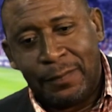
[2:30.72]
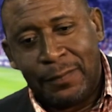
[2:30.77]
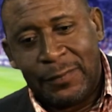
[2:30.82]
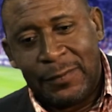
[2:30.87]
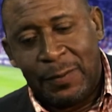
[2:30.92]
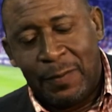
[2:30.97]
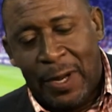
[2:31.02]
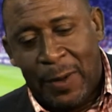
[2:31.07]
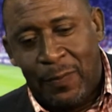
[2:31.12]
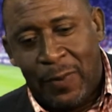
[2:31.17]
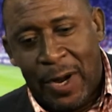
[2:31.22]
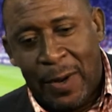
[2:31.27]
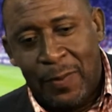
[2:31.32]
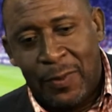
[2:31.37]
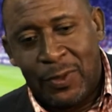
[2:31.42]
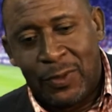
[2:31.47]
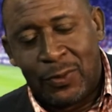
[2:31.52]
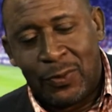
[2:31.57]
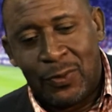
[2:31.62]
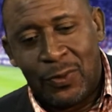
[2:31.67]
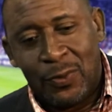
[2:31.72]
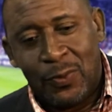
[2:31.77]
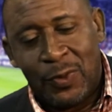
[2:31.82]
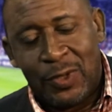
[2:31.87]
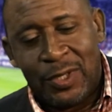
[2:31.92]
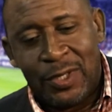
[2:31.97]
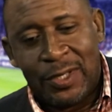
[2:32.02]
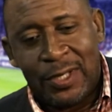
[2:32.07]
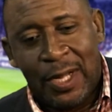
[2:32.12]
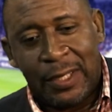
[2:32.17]
my primary school,
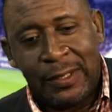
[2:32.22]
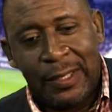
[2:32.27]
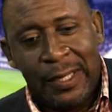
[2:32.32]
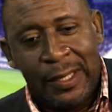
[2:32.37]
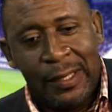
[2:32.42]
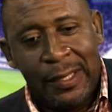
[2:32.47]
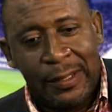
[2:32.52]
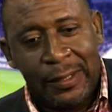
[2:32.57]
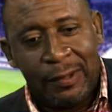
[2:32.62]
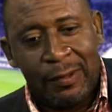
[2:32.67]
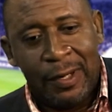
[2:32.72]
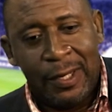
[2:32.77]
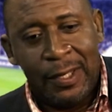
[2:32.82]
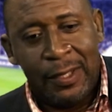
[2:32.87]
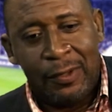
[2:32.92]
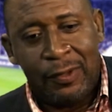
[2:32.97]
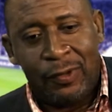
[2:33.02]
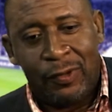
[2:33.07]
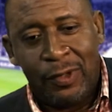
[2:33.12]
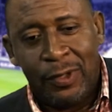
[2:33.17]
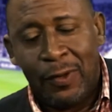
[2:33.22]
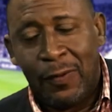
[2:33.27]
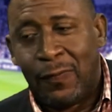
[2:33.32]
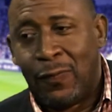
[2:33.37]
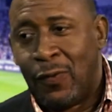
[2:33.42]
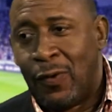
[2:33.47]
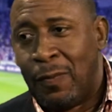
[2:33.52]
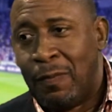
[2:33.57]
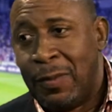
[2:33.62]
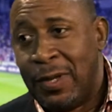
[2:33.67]
which is literally 3 or
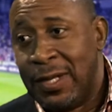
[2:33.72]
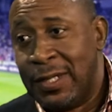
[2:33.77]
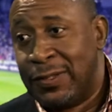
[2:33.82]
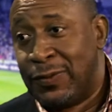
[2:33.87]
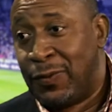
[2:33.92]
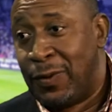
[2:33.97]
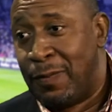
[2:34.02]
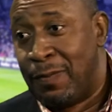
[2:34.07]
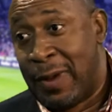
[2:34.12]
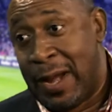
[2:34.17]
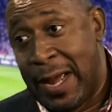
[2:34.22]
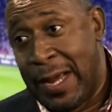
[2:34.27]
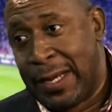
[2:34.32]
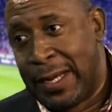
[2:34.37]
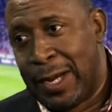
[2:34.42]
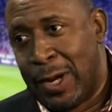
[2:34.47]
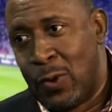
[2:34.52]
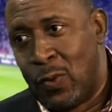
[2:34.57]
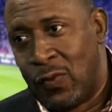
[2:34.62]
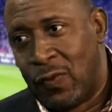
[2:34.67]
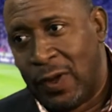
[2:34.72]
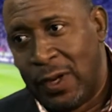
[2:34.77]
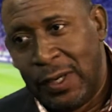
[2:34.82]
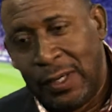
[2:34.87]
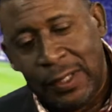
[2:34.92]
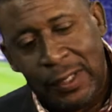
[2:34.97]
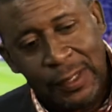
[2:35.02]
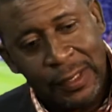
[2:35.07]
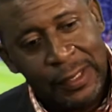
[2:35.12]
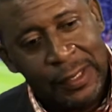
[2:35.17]
4 minutes from Mahaica Oval.
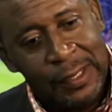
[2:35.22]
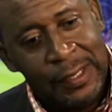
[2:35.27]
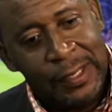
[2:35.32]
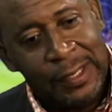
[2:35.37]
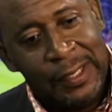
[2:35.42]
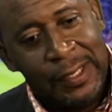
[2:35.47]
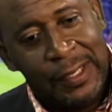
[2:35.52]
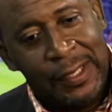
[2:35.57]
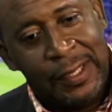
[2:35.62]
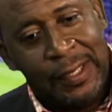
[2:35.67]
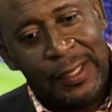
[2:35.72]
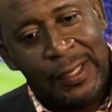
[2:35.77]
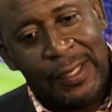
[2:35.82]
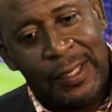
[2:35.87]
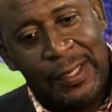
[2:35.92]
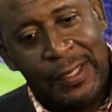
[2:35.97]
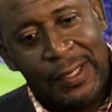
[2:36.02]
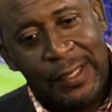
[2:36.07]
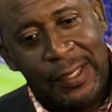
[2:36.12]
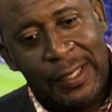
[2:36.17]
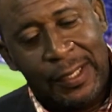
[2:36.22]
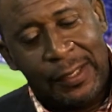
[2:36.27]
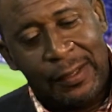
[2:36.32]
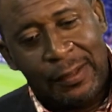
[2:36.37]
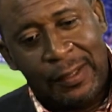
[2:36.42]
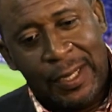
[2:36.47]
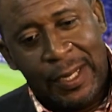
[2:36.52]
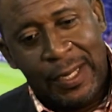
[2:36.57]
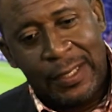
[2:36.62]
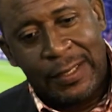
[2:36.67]
And
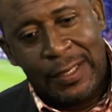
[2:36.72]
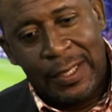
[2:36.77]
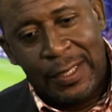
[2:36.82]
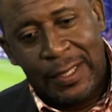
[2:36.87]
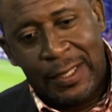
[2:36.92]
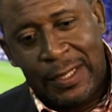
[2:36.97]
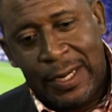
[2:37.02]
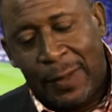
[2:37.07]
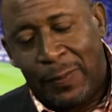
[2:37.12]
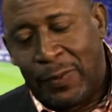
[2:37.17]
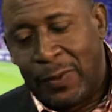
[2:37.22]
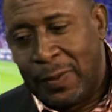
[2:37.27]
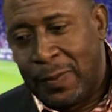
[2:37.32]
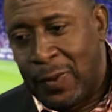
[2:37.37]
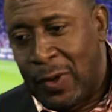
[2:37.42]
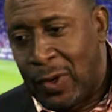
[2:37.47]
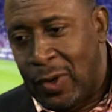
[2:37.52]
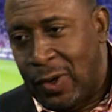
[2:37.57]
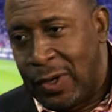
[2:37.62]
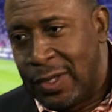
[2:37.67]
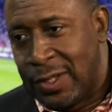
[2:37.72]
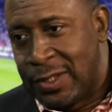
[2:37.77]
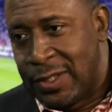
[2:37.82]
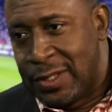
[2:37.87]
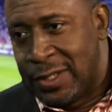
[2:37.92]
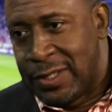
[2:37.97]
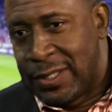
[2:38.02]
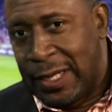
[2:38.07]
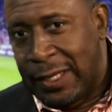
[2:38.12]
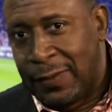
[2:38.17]
then I attended Naparima College in
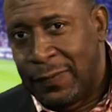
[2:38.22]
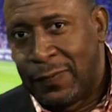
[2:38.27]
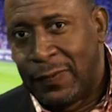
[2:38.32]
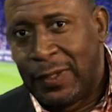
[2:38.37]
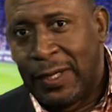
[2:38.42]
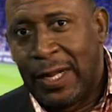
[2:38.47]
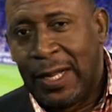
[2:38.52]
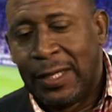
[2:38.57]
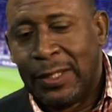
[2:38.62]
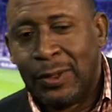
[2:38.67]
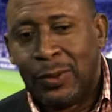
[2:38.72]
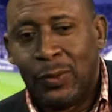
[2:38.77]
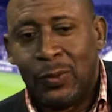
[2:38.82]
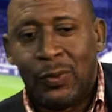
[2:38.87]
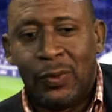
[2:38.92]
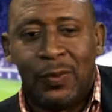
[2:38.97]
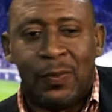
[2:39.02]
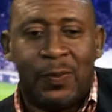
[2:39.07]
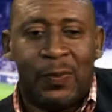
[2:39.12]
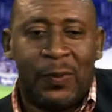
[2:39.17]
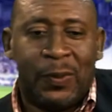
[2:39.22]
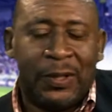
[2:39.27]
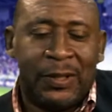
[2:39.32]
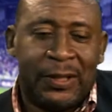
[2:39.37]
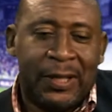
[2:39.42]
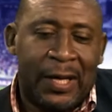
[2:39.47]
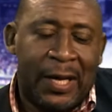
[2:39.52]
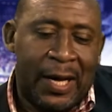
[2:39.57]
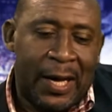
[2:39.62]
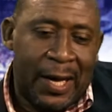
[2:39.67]
San Fernando. But
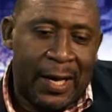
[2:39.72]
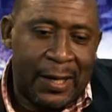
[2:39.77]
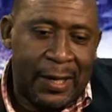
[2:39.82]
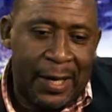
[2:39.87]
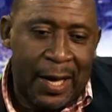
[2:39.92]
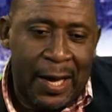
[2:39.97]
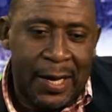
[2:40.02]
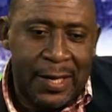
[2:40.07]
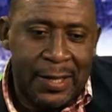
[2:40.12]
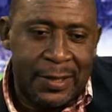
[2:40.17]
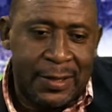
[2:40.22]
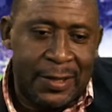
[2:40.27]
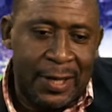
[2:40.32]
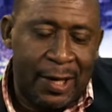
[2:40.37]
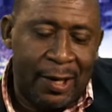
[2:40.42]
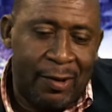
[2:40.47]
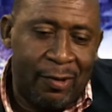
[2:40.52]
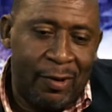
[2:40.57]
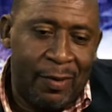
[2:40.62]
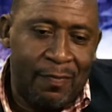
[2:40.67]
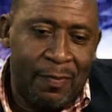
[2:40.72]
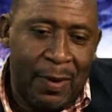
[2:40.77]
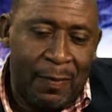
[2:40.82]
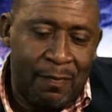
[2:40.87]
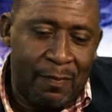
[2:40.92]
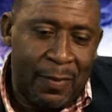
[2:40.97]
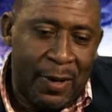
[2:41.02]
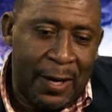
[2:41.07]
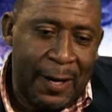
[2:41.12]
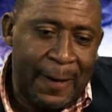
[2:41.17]
I distinctly
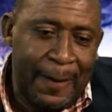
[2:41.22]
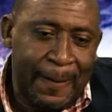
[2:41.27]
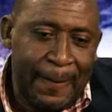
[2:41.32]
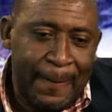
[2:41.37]
remember